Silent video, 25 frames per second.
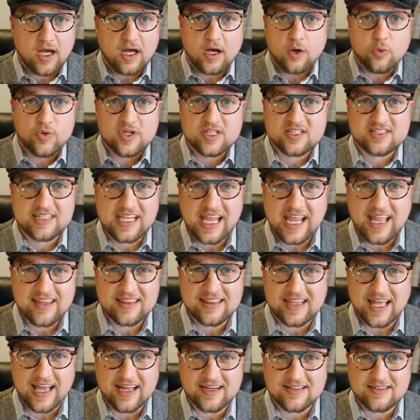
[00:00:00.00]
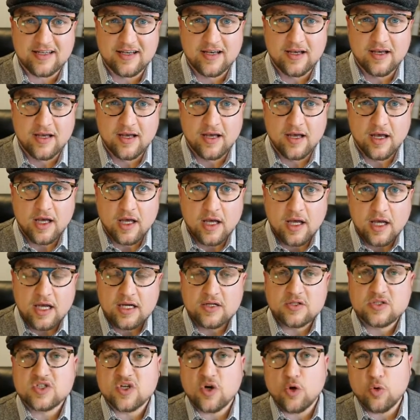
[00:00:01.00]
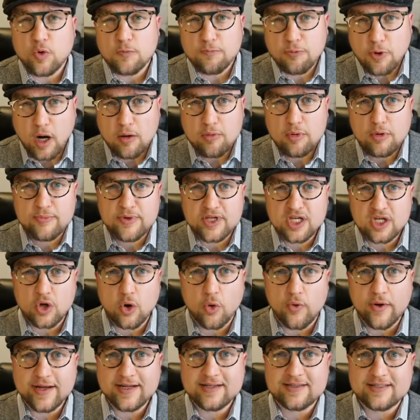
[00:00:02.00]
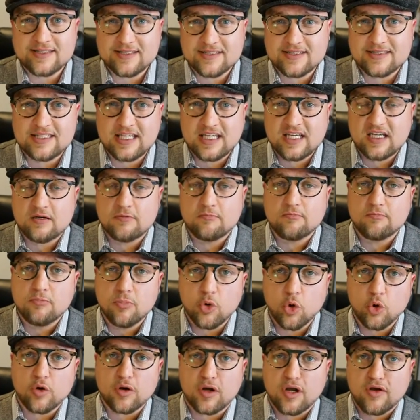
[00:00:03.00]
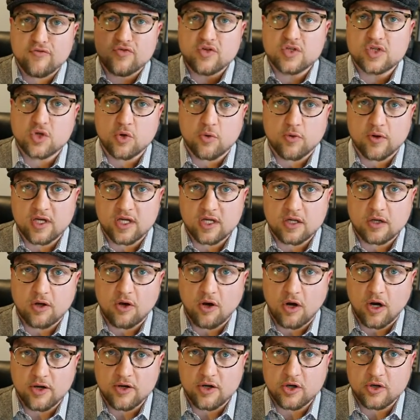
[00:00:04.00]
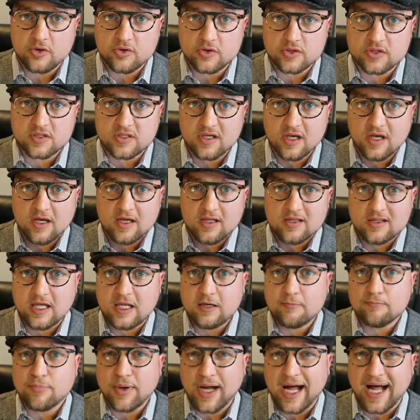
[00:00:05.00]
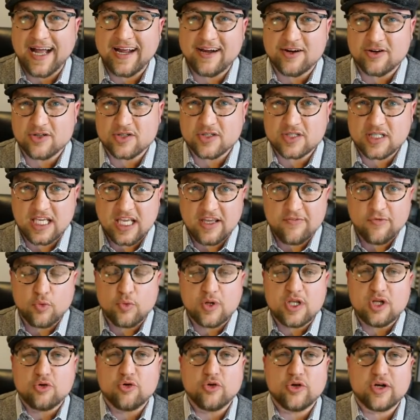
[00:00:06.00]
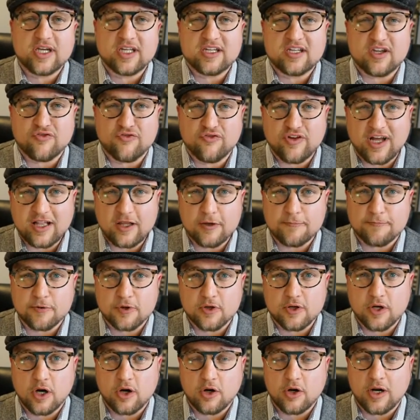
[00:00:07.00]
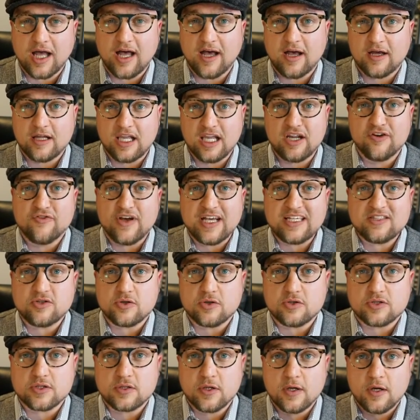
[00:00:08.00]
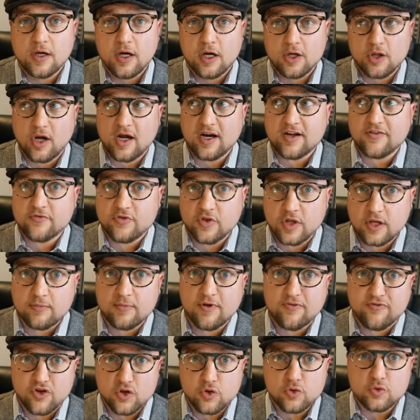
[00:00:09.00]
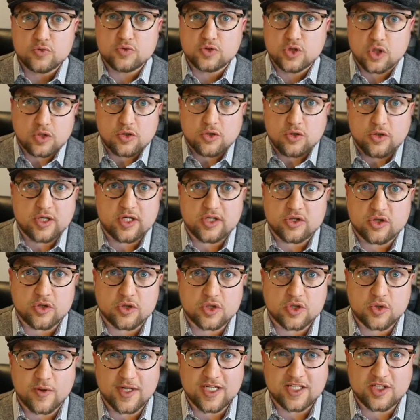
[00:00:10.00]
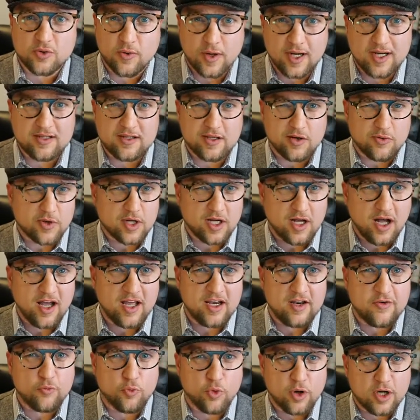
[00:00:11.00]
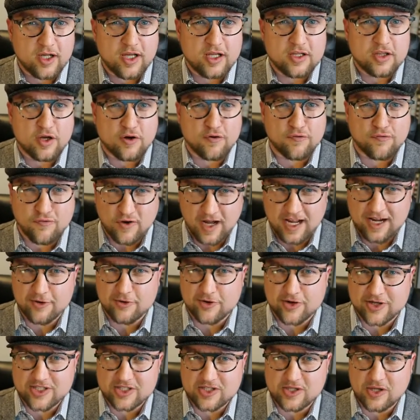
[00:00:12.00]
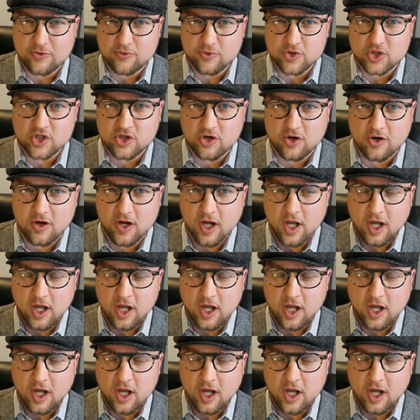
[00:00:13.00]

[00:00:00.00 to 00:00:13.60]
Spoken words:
withstand that. And so we're probably going to see more inventory in condos than buyers. Even when you look at investors, a lot of them, if you took a look at their 2020, they were kind of working their fire extinguisher,